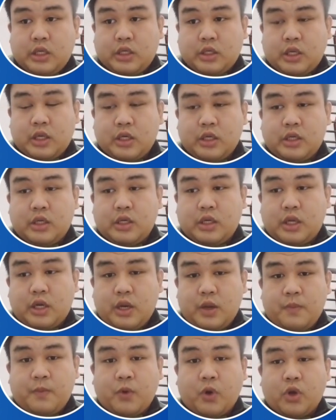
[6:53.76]

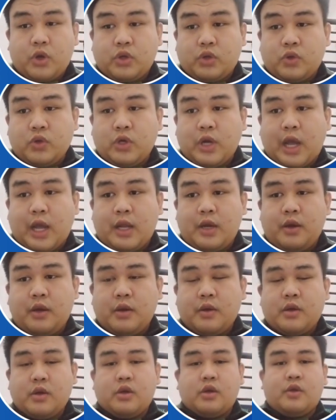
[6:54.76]
3.29
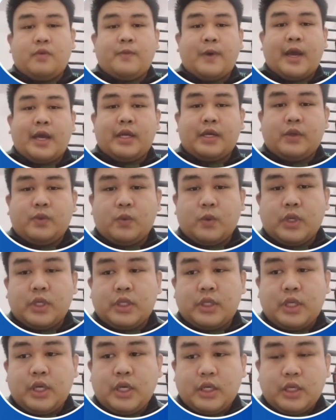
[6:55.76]
divided
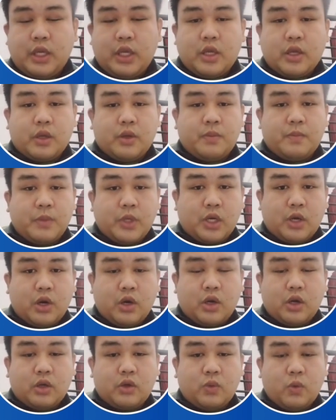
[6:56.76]
with 60
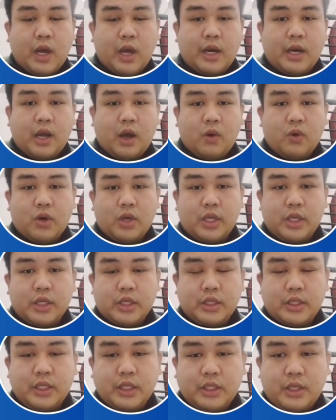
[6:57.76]
because 1 hour
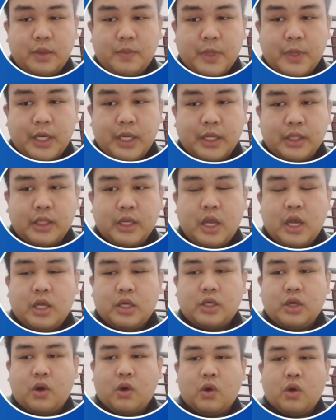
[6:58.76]
is 60 minutes.
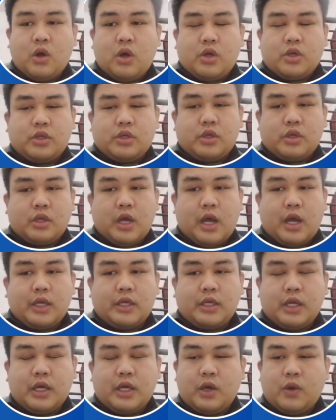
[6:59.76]
So the
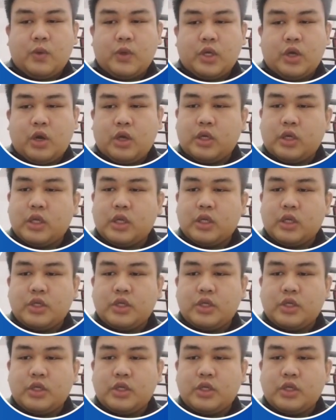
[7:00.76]
answer we got is